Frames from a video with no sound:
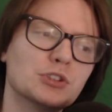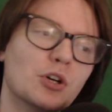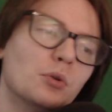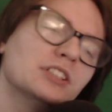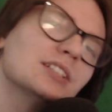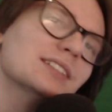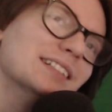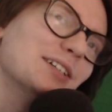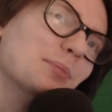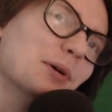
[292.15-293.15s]
always a
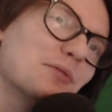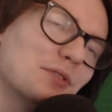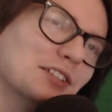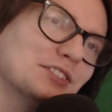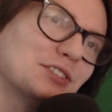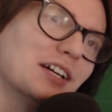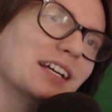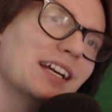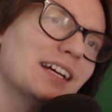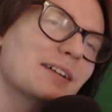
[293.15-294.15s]
little bit
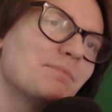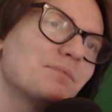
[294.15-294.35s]
frustrating